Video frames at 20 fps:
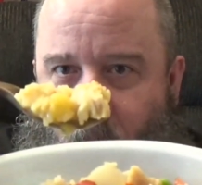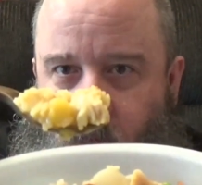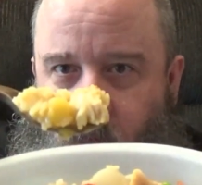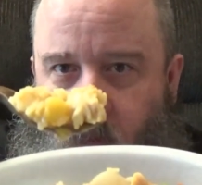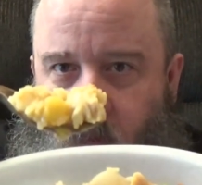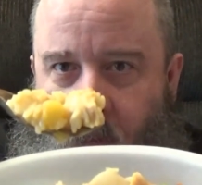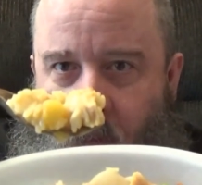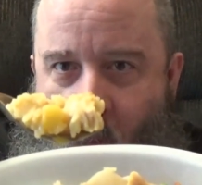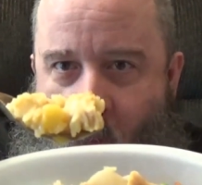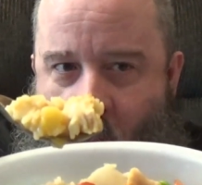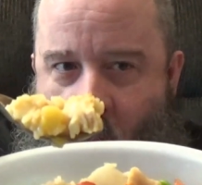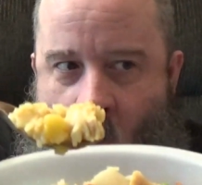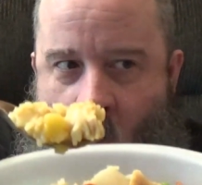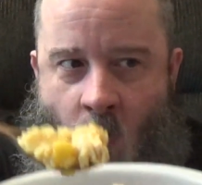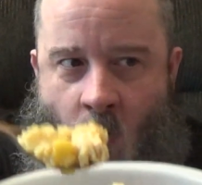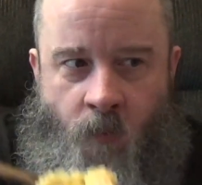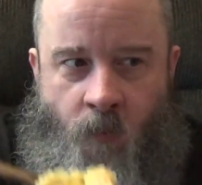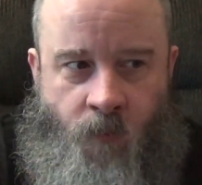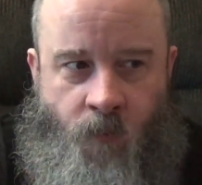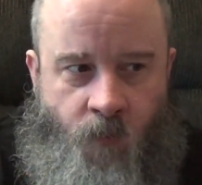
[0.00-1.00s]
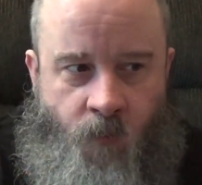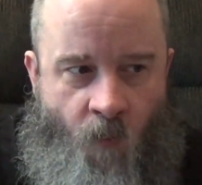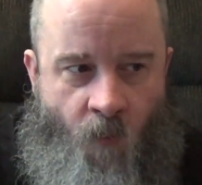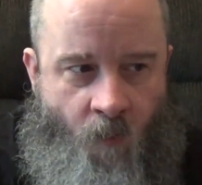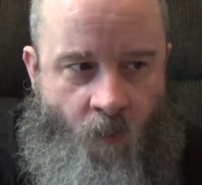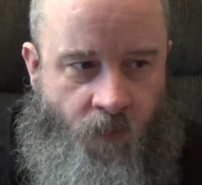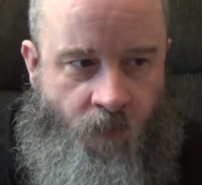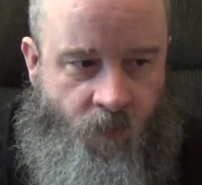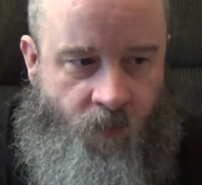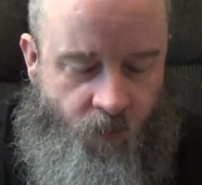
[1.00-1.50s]

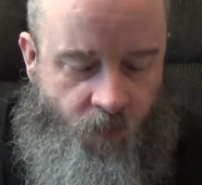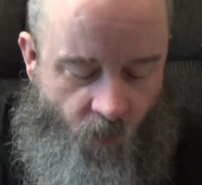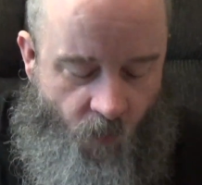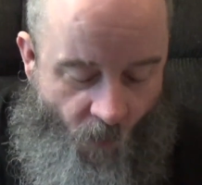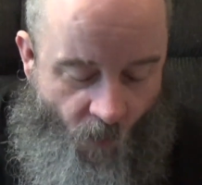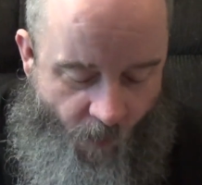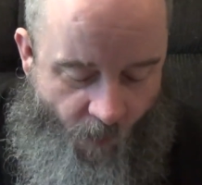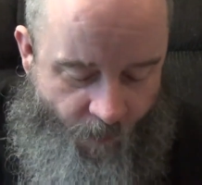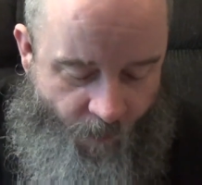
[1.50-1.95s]
Nothing is said.